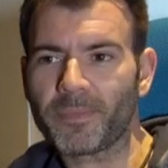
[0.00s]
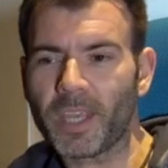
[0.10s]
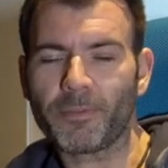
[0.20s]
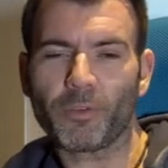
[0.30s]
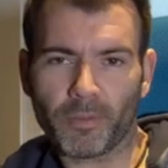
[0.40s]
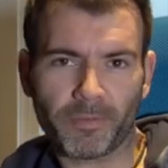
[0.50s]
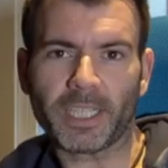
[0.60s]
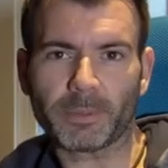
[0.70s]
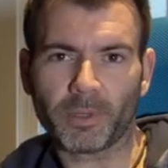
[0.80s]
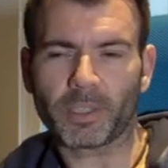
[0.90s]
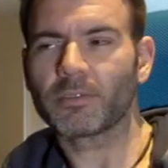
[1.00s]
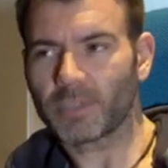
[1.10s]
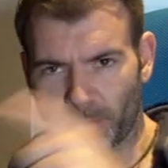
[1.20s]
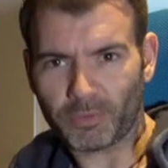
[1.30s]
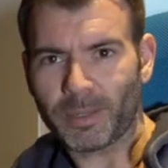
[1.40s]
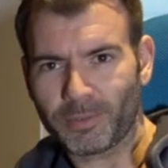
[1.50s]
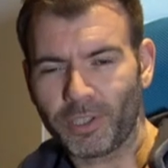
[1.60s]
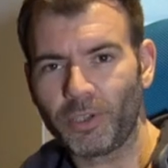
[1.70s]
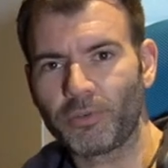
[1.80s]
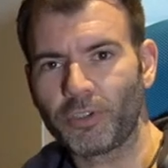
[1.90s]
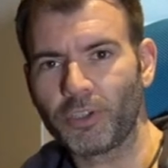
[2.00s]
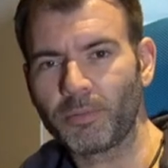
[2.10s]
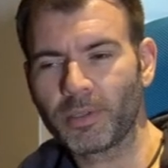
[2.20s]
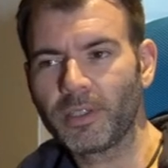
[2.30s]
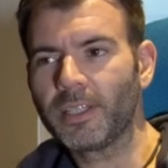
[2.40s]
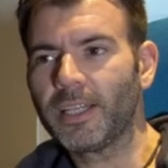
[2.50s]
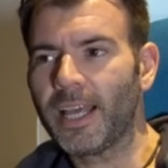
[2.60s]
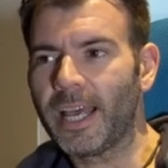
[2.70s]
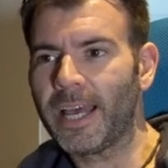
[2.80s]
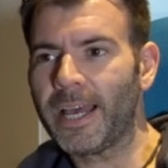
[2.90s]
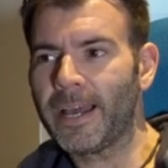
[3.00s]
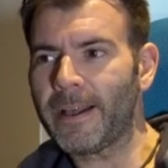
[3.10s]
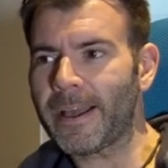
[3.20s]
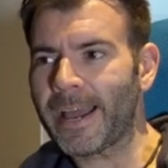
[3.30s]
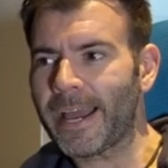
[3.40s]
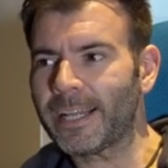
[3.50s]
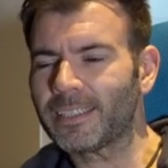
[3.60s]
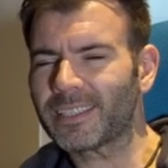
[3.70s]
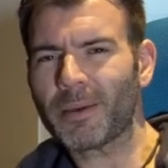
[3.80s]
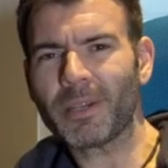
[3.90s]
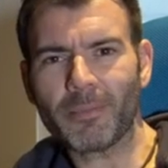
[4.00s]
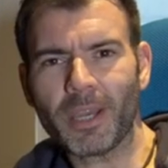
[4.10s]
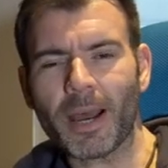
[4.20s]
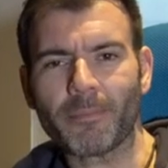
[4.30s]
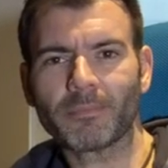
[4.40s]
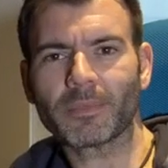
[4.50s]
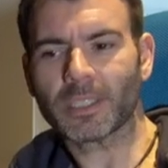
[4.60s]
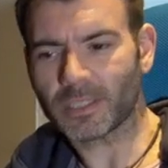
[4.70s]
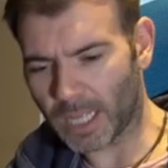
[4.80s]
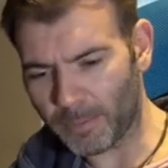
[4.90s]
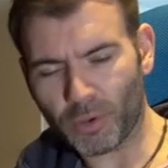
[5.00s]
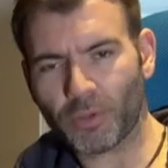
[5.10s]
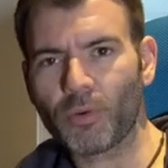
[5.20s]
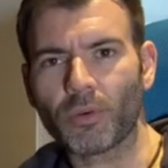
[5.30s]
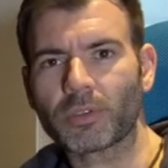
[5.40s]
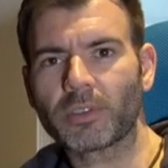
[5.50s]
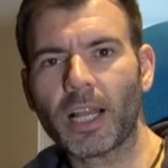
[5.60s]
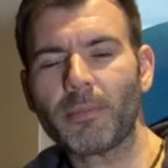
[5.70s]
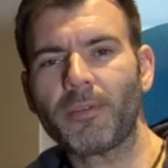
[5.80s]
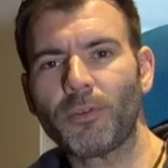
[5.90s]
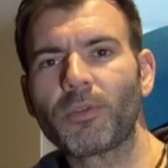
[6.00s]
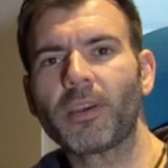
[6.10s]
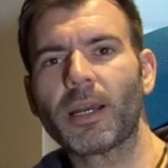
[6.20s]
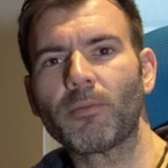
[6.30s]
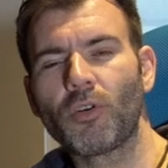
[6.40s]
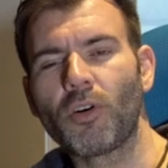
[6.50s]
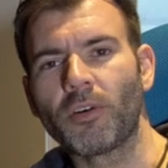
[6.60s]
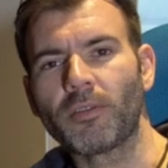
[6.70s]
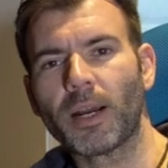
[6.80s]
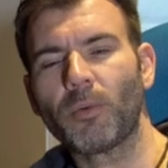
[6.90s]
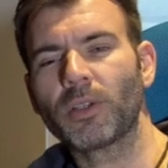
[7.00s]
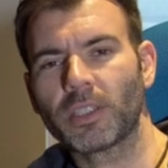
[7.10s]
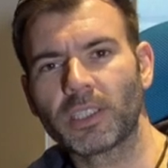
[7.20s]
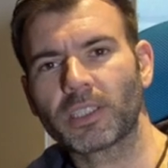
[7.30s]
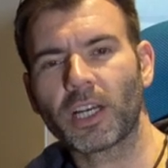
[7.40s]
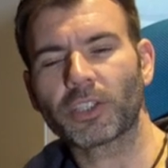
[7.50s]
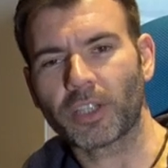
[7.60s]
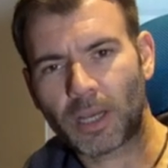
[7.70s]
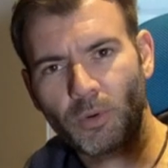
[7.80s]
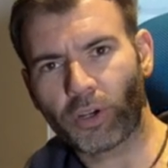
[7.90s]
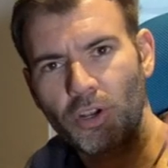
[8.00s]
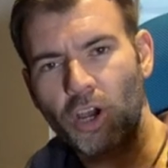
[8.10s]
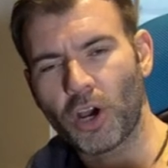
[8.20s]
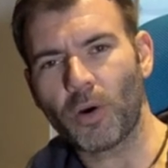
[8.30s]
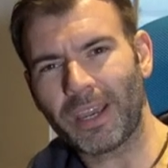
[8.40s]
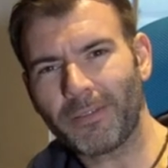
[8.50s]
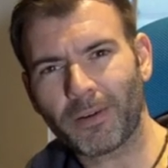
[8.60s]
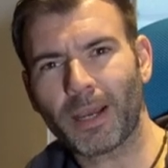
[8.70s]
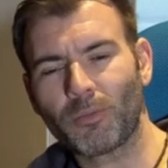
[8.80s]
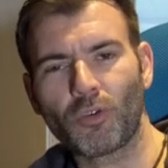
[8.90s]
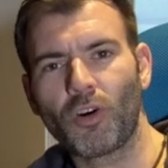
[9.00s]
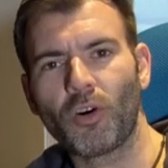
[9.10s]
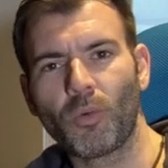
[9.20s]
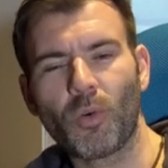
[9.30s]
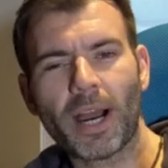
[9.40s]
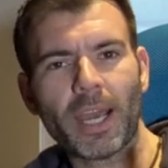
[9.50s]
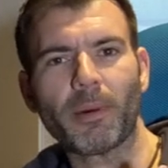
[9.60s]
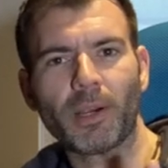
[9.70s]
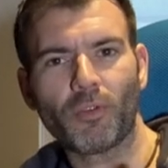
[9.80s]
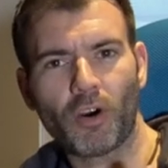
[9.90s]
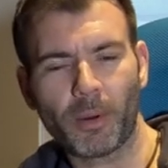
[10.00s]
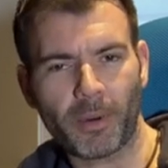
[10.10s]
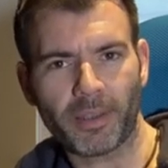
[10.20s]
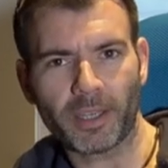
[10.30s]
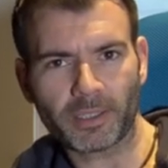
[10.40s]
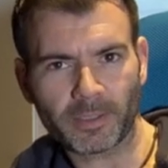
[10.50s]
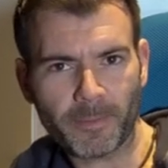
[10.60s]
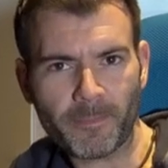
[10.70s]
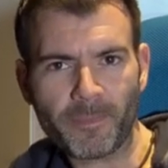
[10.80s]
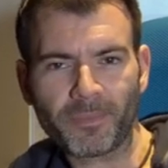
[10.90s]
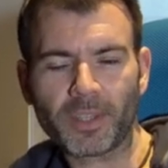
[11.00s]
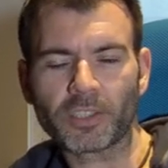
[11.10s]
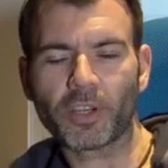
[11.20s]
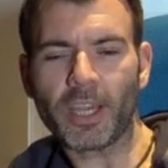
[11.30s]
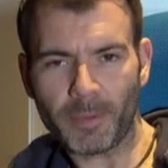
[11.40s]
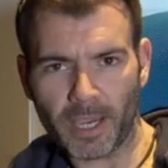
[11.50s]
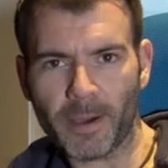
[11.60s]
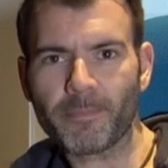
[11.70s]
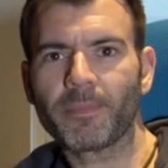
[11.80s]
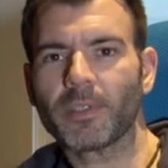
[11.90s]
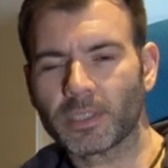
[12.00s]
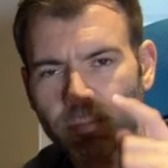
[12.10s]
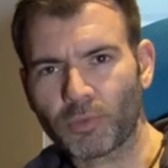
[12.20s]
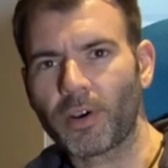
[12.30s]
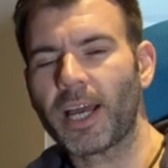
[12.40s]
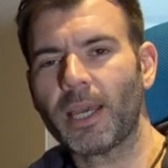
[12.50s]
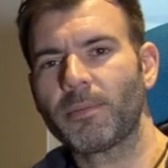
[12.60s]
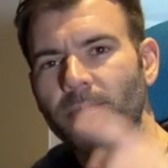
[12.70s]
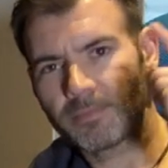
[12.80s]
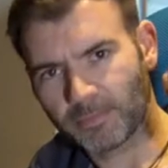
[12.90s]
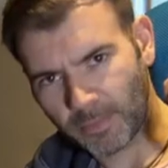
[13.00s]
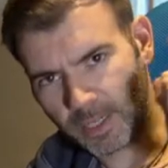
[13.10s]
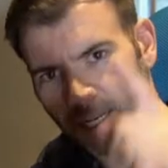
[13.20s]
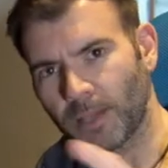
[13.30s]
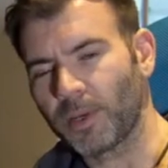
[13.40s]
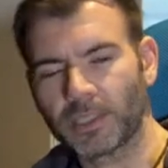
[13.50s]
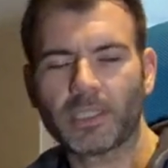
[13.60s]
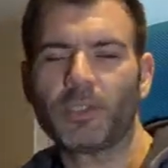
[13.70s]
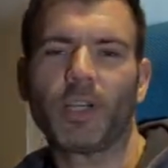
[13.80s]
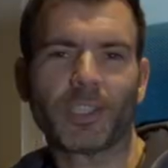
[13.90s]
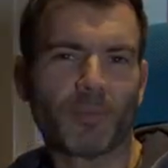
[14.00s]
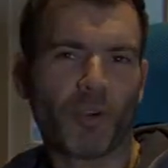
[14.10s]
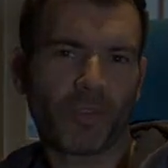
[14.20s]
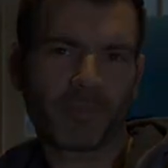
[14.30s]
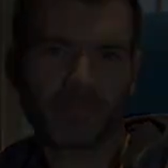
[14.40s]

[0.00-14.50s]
If you're on Facebook, subscribe to the YouTube, uh, and come and hit me up. Tell me your thoughts. Tell me if you think I'm wrong. I want the discussion. I want to know if I'm wrong. Why am I wrong about this? So hit me up, subscribe, and otherwise, I'll see you guys tomorrow.